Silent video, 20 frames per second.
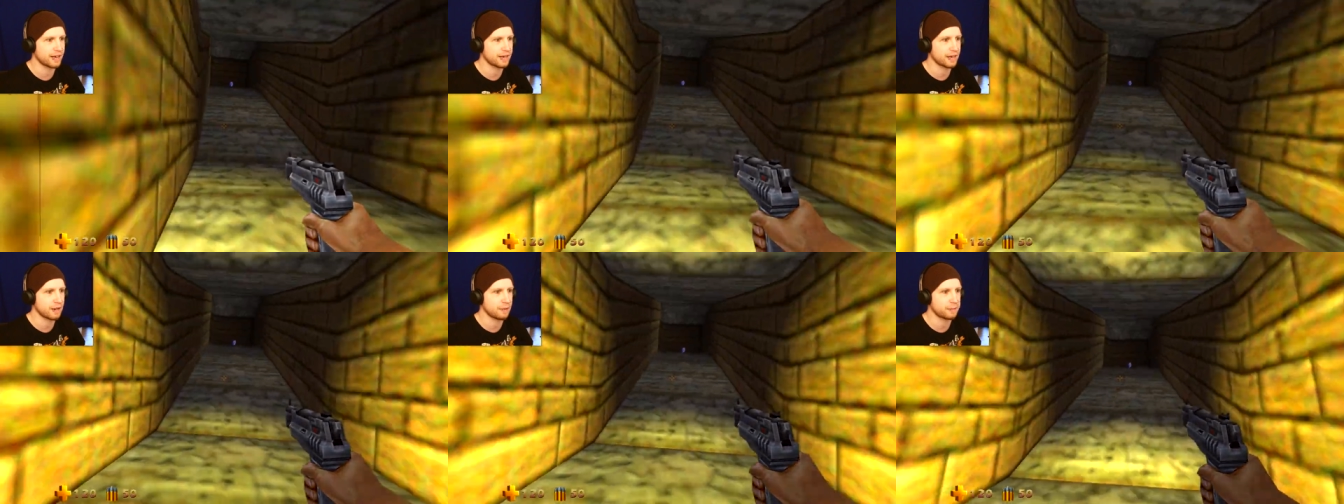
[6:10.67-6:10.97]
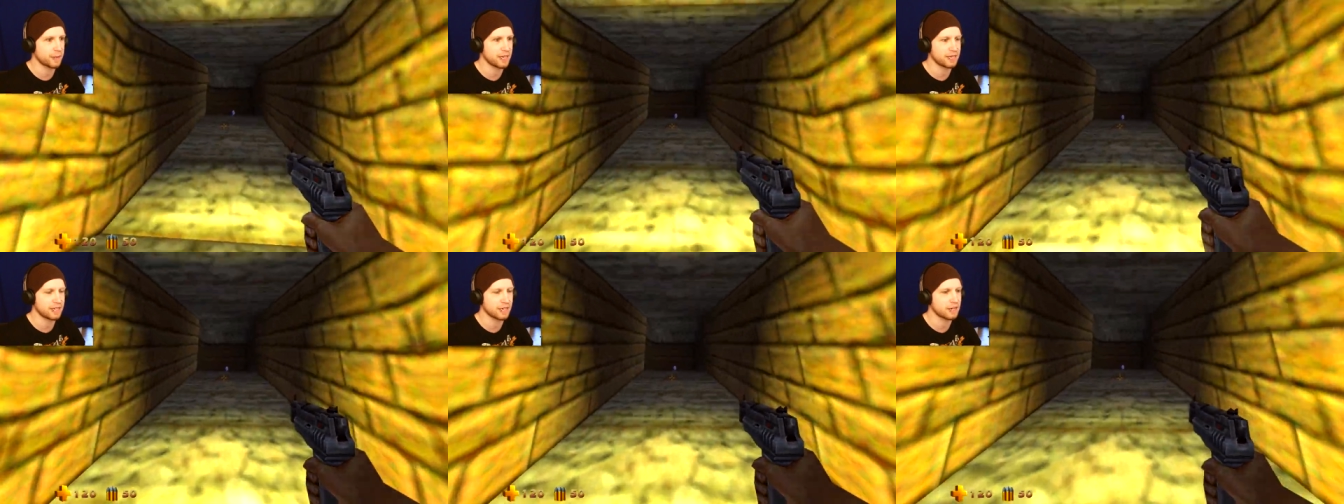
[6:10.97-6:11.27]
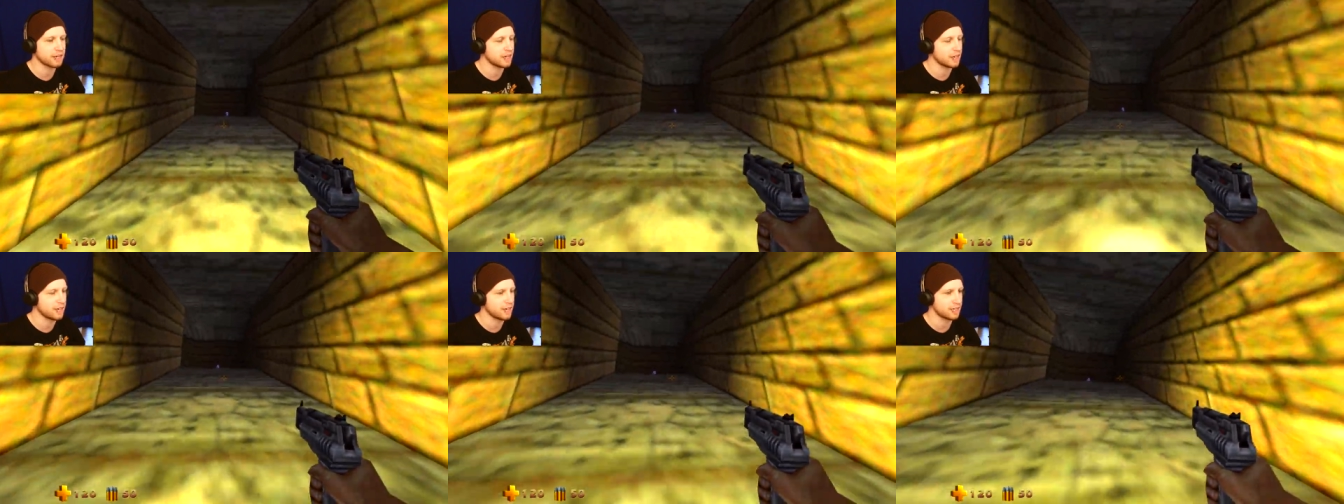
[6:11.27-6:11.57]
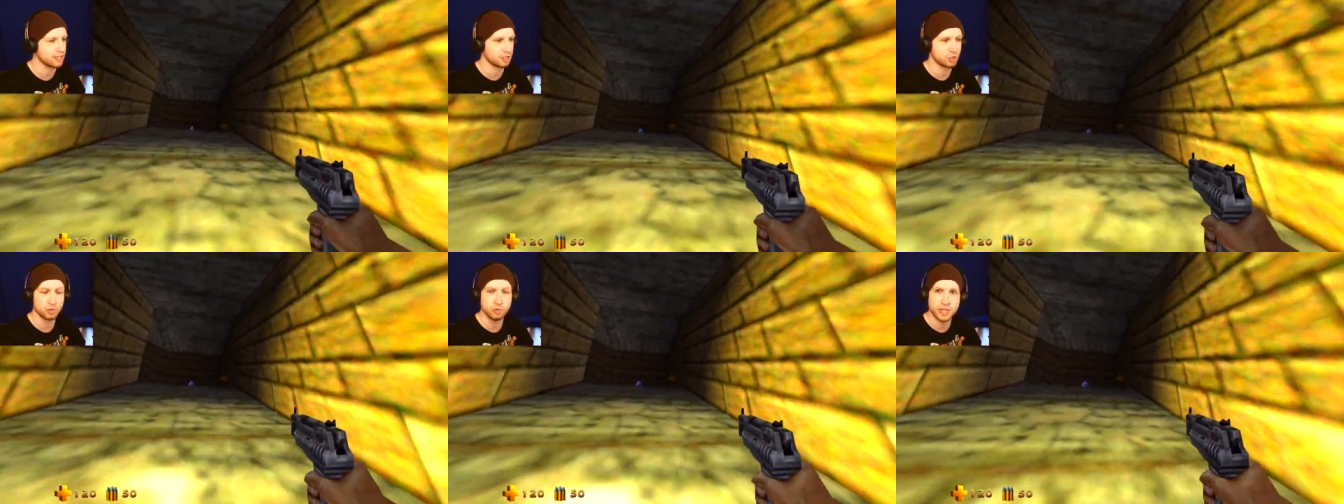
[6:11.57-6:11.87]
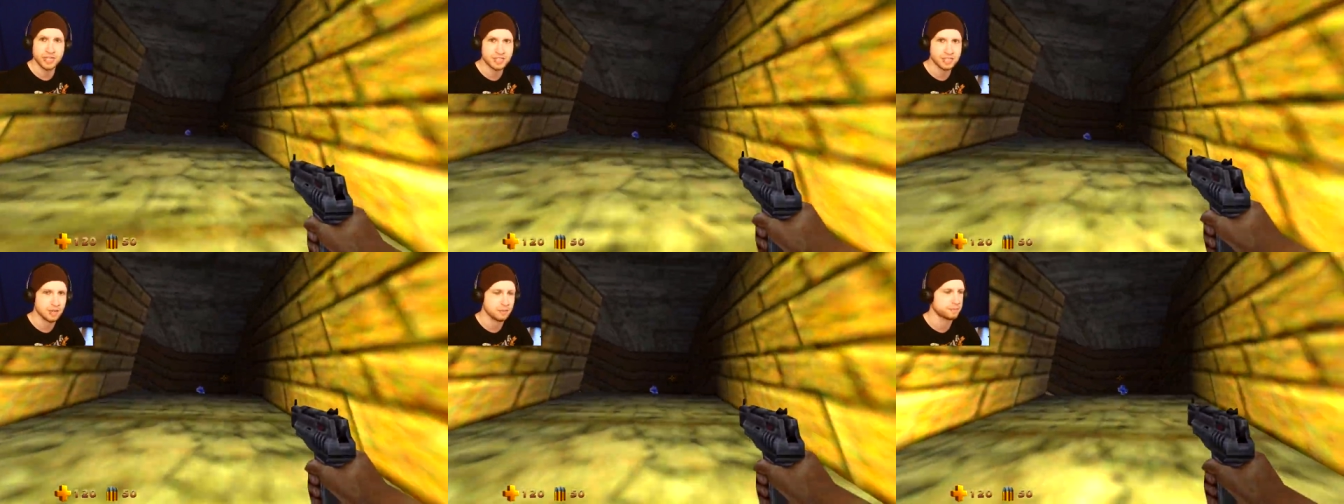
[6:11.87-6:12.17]
ended up ended, uh,
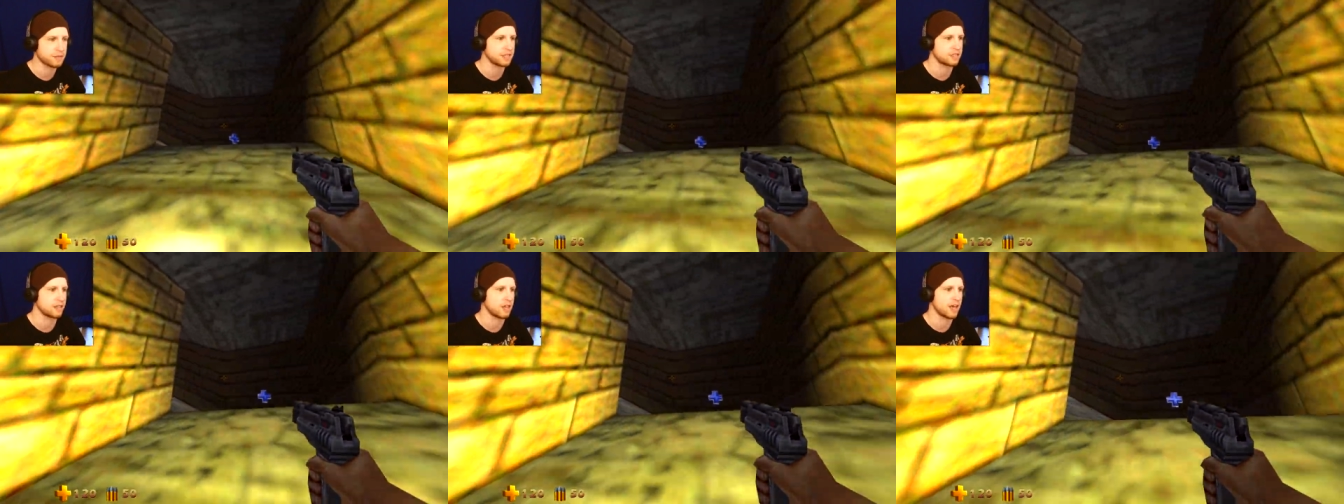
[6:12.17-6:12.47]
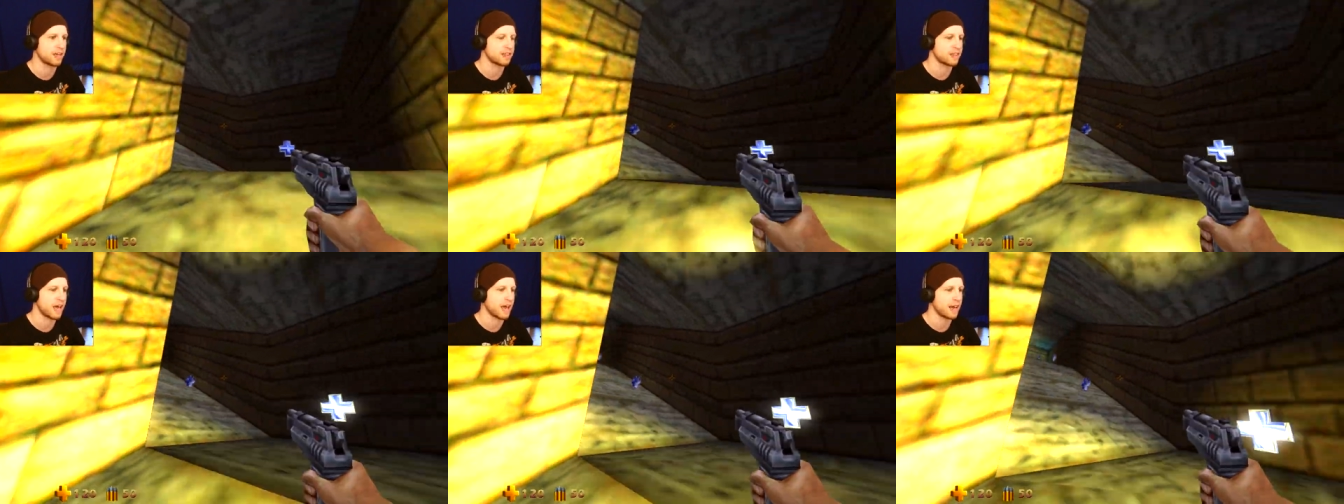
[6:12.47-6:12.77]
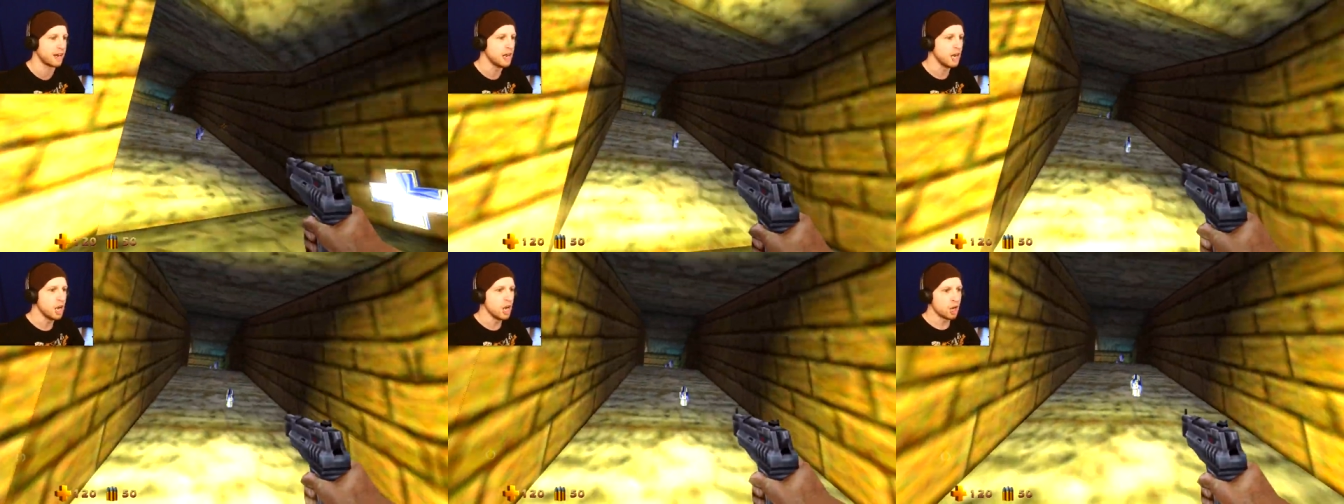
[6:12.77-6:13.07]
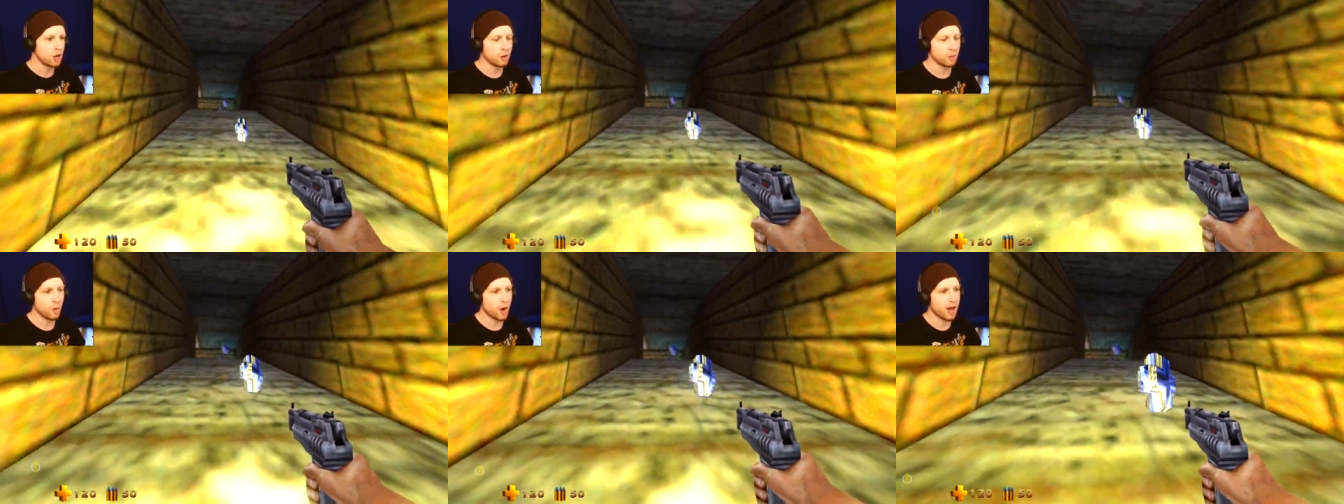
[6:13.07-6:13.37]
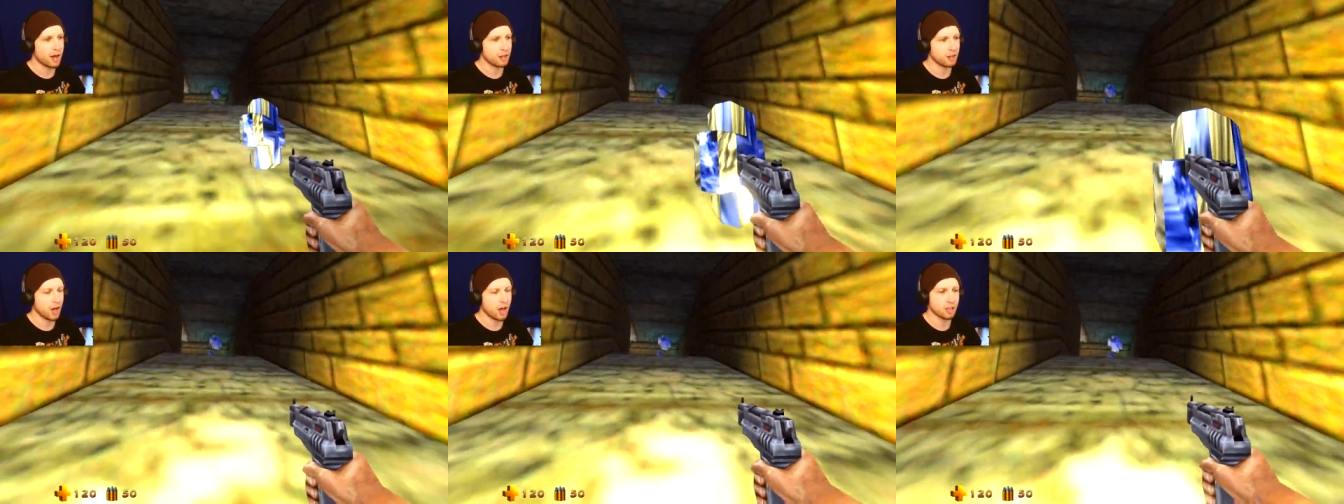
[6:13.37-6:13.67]
doing something like that.
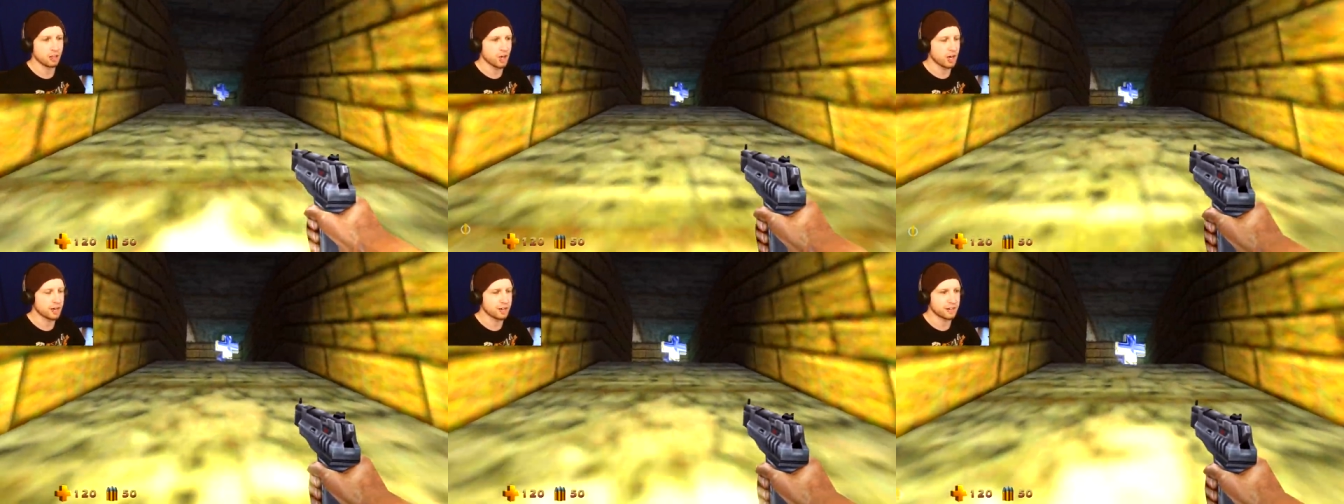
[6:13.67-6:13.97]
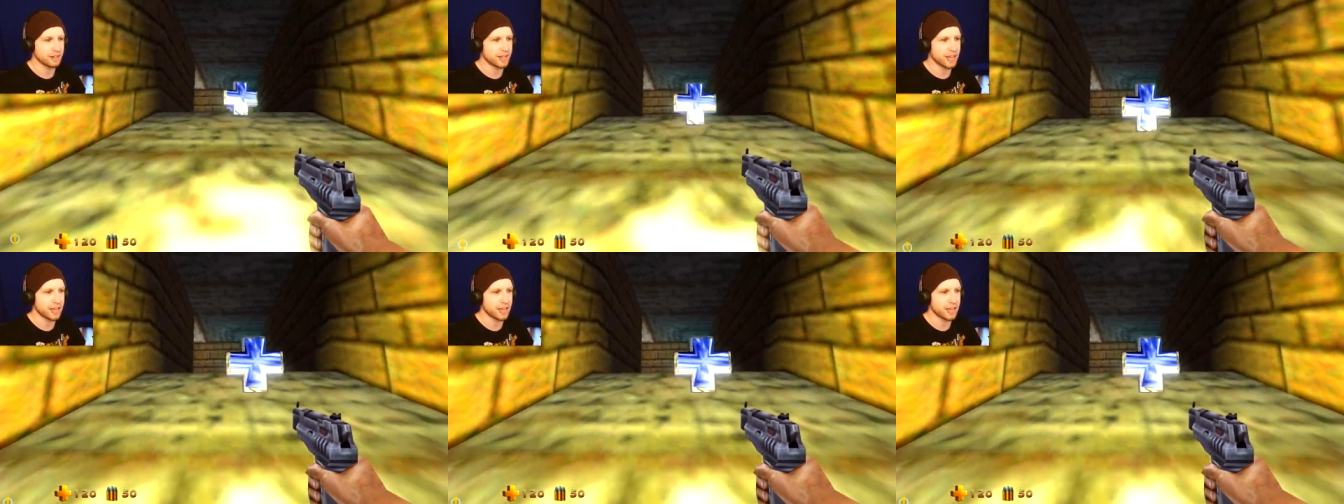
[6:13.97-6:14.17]
While a lot of the